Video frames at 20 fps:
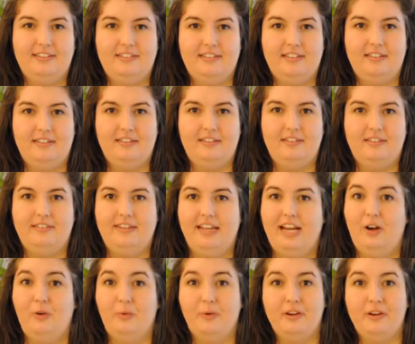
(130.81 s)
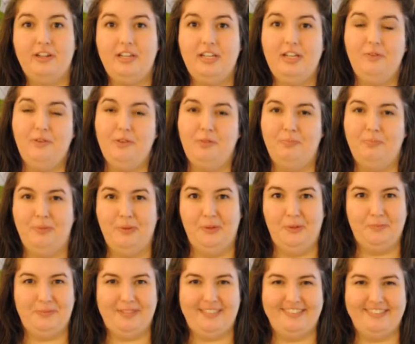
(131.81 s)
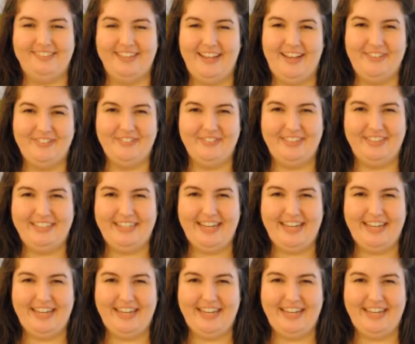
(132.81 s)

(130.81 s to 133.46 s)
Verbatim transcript: And now working with boobies every